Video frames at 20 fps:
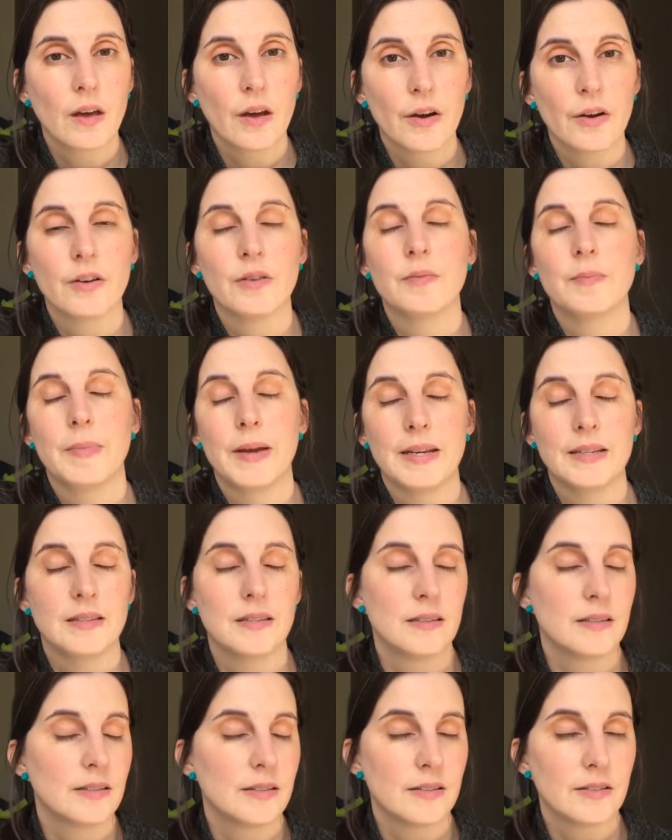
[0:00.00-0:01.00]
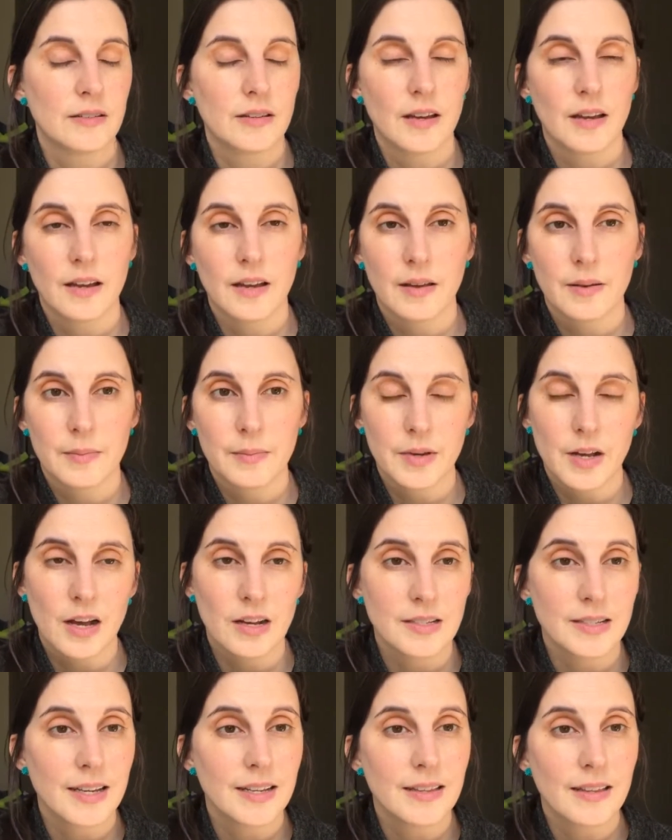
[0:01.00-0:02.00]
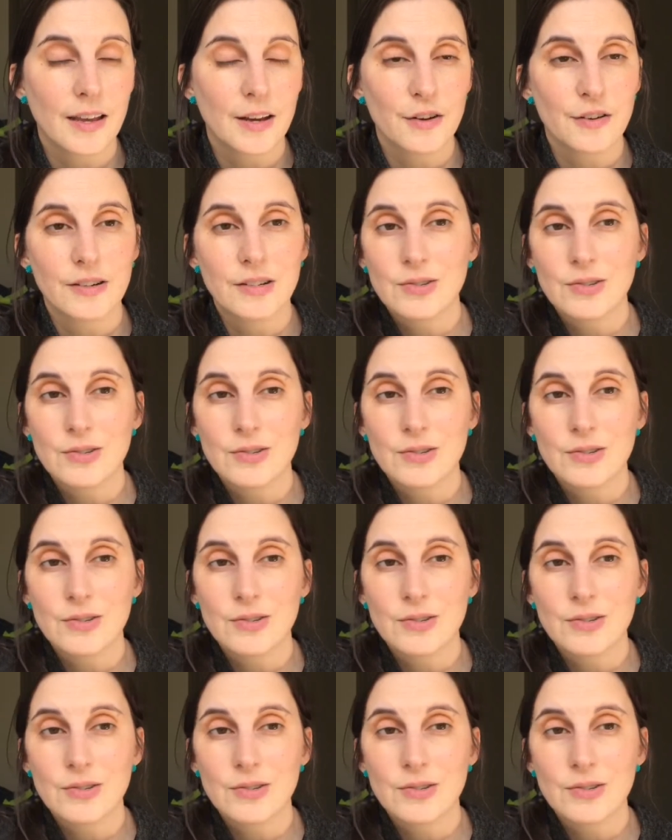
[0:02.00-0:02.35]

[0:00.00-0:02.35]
art-based content that you're